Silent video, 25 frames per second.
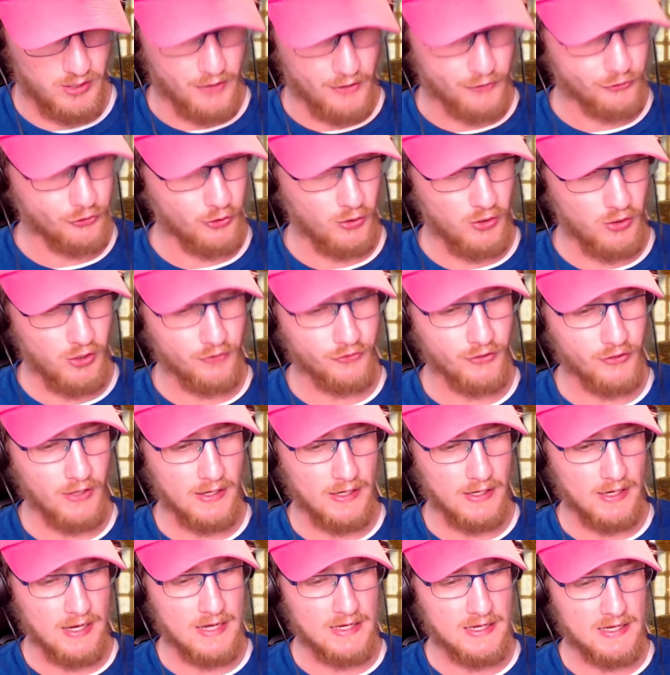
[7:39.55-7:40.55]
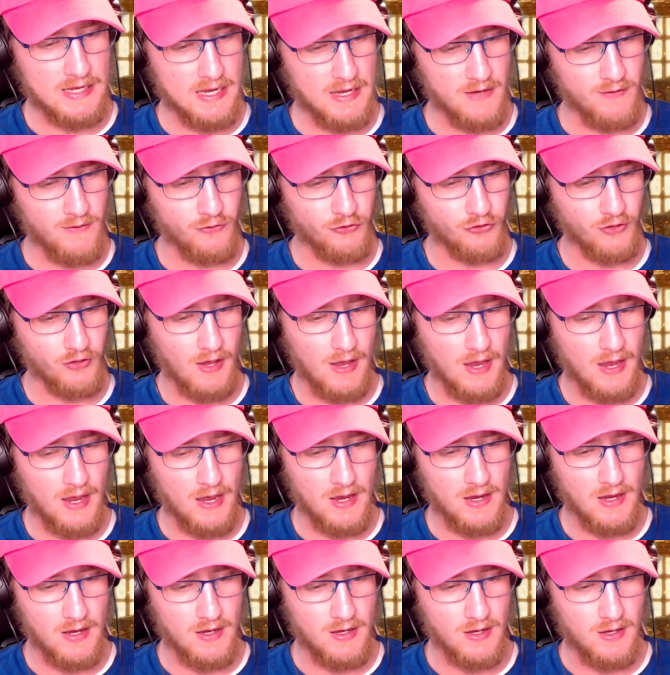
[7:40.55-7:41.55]
So it looks like it gives
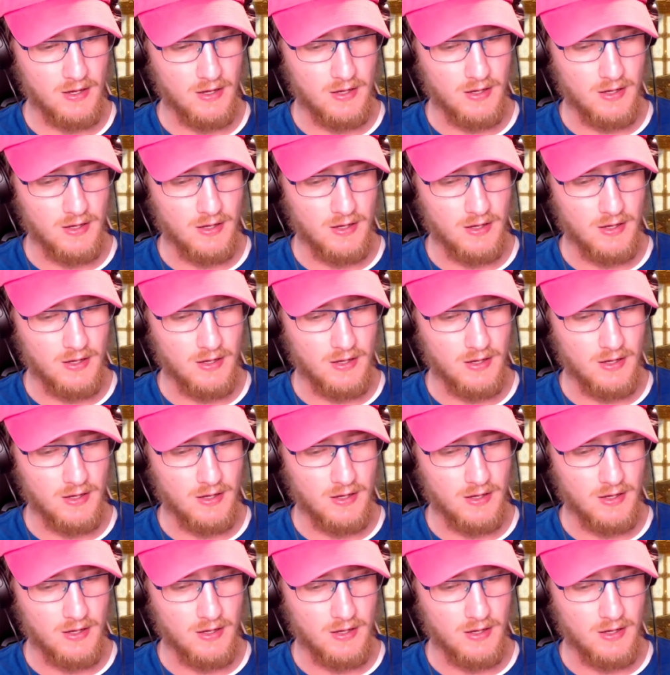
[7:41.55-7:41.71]
a